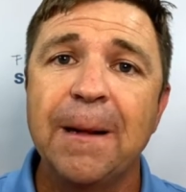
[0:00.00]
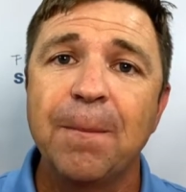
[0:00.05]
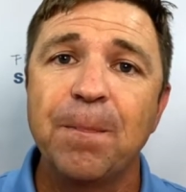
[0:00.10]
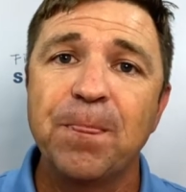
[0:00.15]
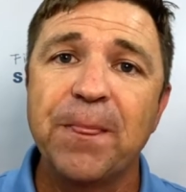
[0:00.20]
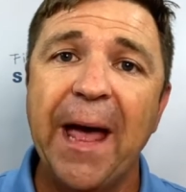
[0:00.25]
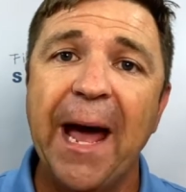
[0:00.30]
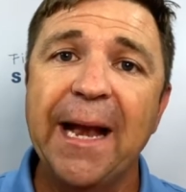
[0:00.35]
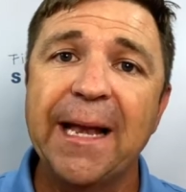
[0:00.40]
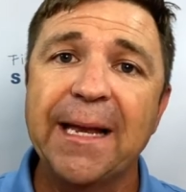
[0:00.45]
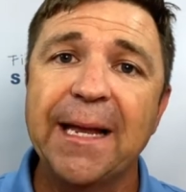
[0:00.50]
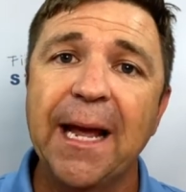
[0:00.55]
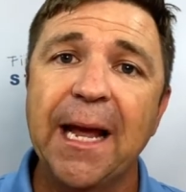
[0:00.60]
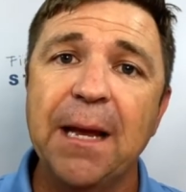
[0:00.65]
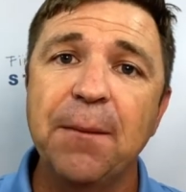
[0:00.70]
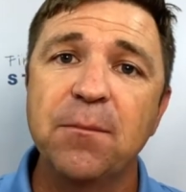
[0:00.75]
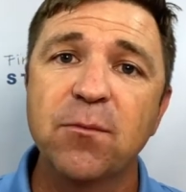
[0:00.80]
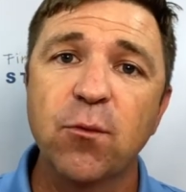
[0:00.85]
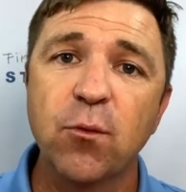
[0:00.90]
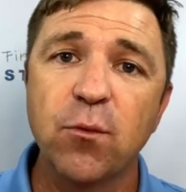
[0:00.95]
that
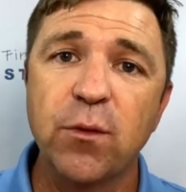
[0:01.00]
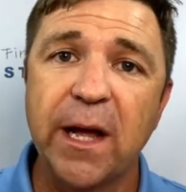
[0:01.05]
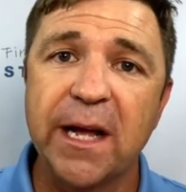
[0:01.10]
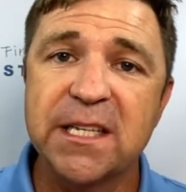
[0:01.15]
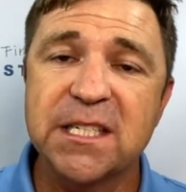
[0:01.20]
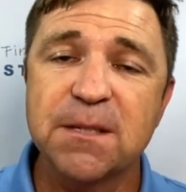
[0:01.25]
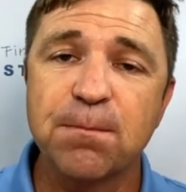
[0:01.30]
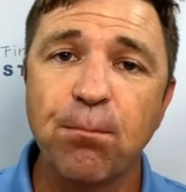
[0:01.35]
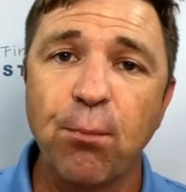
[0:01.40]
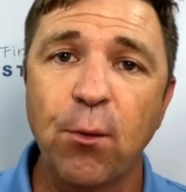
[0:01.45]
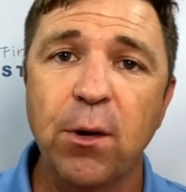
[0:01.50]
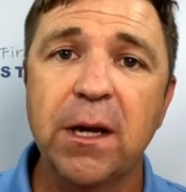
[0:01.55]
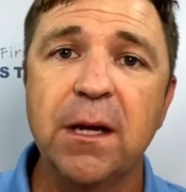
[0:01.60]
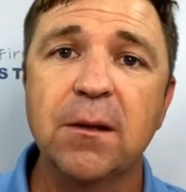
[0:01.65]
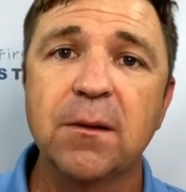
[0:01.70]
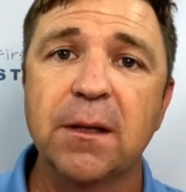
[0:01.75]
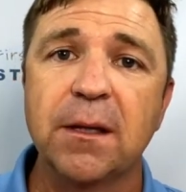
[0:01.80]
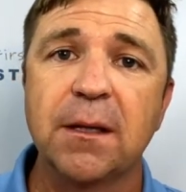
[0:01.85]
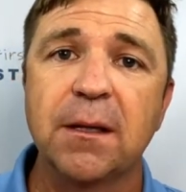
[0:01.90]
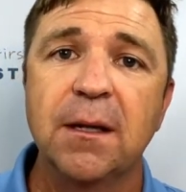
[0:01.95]
came through that
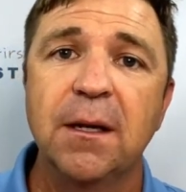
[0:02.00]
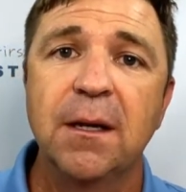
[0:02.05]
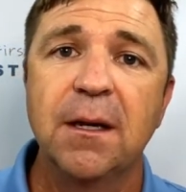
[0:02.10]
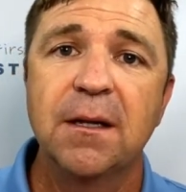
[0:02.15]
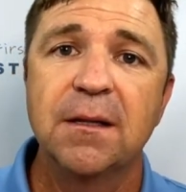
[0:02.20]
sprinkling,